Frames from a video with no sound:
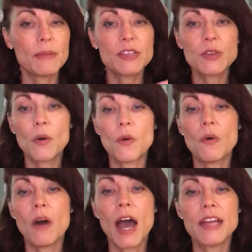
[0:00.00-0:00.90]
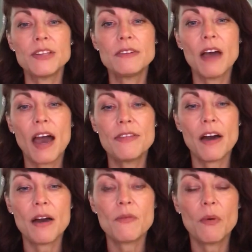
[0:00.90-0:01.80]
So I
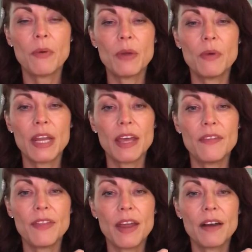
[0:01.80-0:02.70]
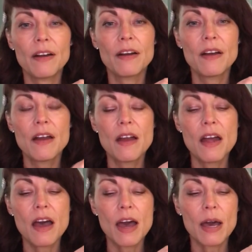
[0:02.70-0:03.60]
thought when we went in there,
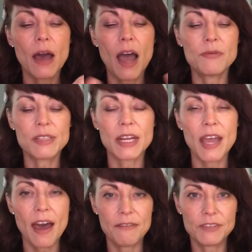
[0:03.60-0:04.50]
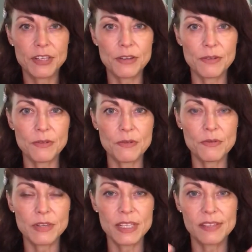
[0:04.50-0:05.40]
I was gonna have
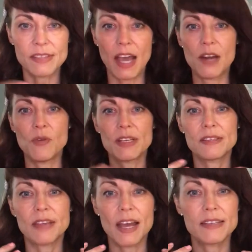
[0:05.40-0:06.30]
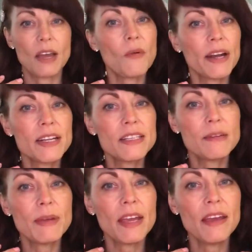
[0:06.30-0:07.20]
to decide what size I wanted
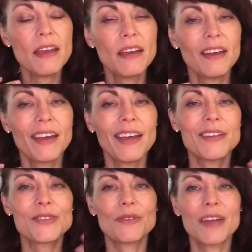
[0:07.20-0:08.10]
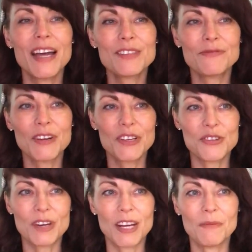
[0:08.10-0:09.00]
to be. And so that's
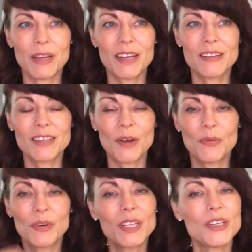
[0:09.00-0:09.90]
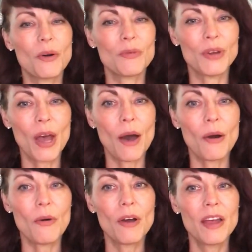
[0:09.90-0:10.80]
frustrating because I really don't
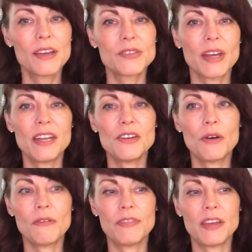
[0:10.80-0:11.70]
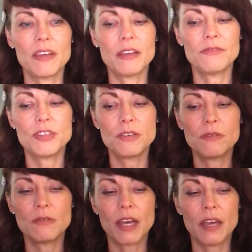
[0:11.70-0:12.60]
know. So I didn't know if he gives
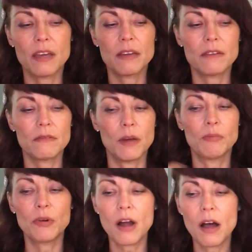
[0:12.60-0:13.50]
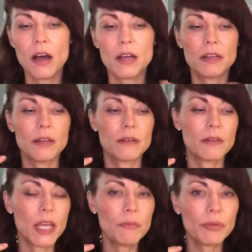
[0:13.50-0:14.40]
you like a bra and an
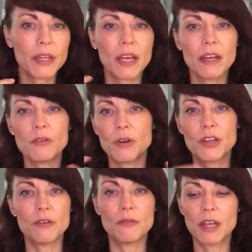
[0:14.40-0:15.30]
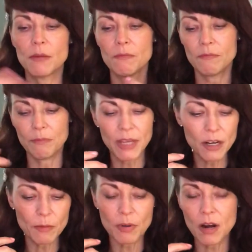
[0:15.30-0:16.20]
implant, or you get a
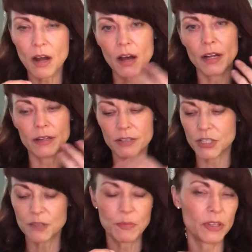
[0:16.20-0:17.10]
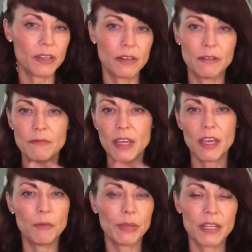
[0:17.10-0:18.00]
bigger bra and just put the
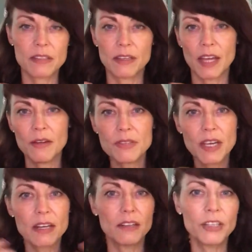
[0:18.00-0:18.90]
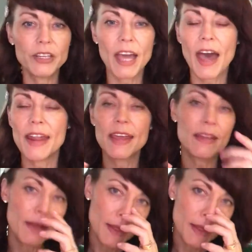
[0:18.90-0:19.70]
implants on the outside to look at it.